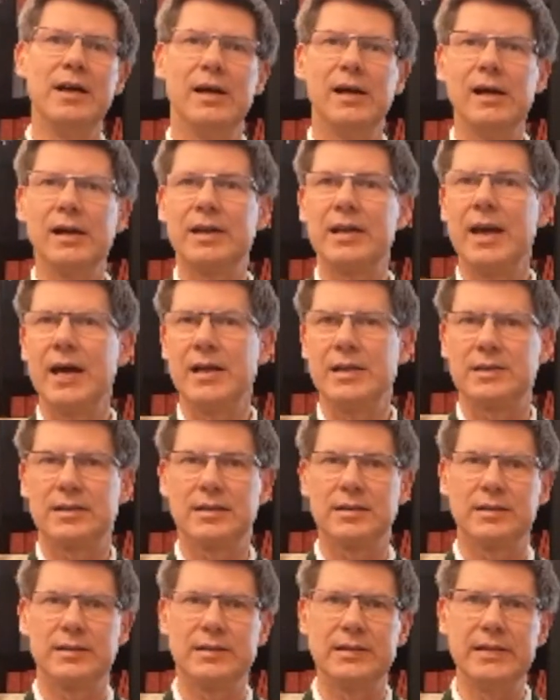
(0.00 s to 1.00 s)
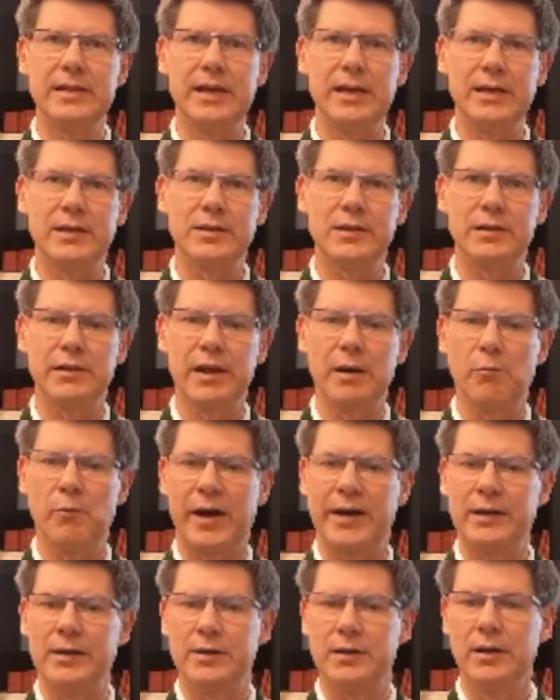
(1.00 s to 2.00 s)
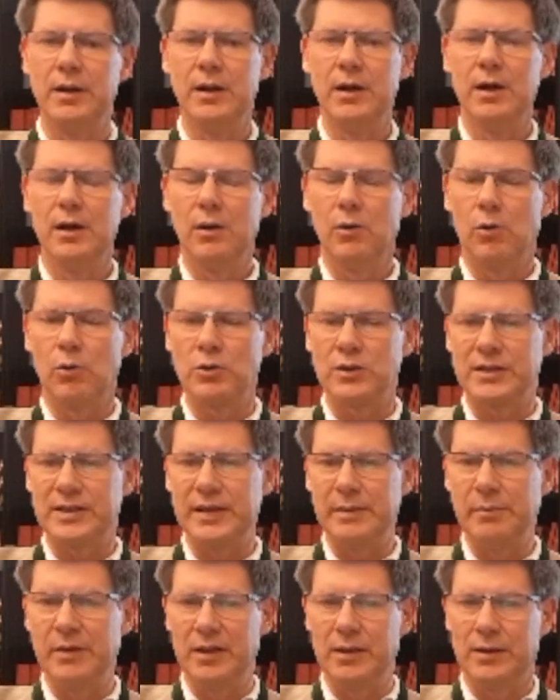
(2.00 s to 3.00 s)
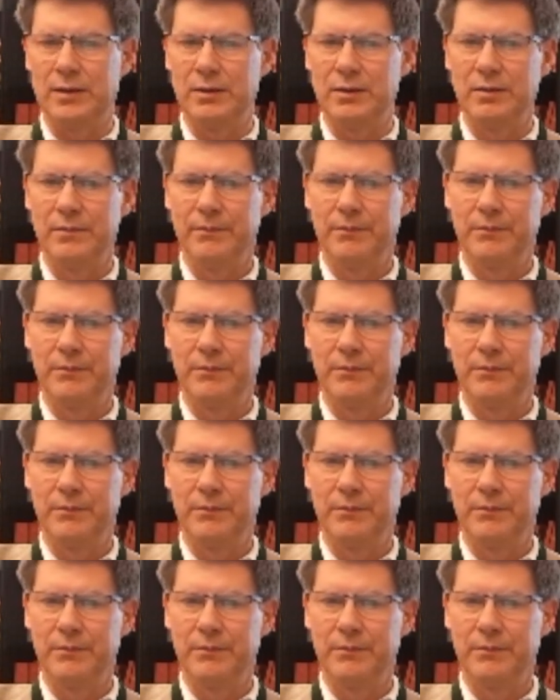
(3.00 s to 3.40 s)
a cancelled theater event, or similar?